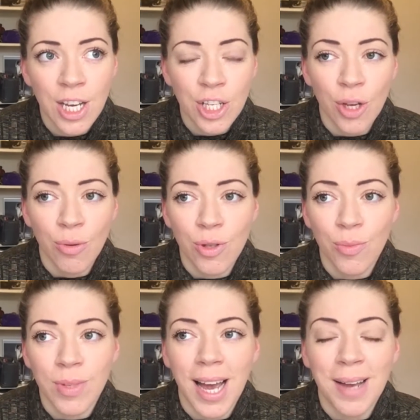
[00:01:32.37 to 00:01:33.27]
So
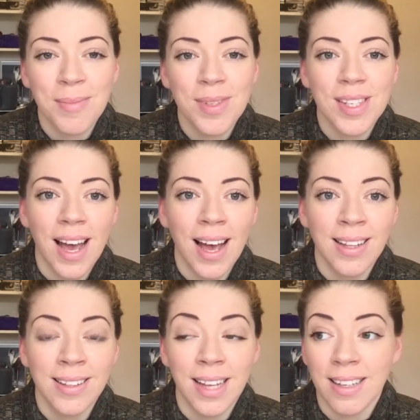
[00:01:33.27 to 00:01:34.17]
sometimes
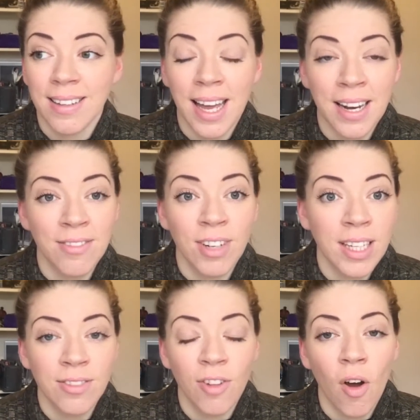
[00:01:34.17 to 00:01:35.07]
I'll get it
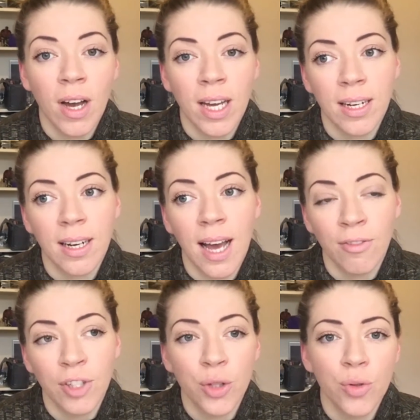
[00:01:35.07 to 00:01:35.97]
really wrong and I'll
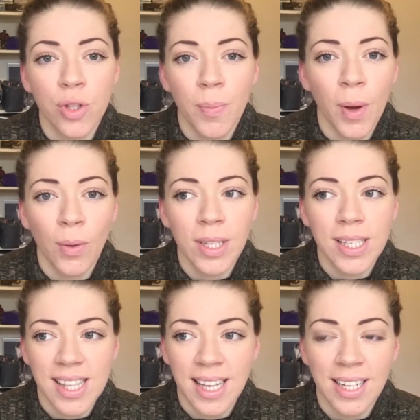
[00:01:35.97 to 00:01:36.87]
reduce the
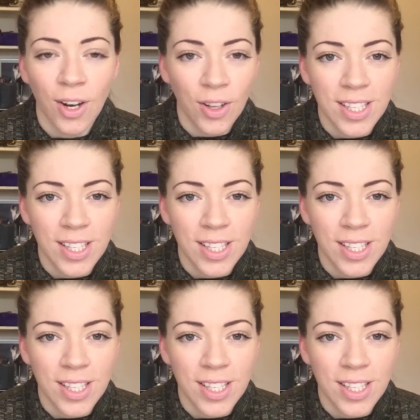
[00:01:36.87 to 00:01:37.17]
bolus thinking, oh,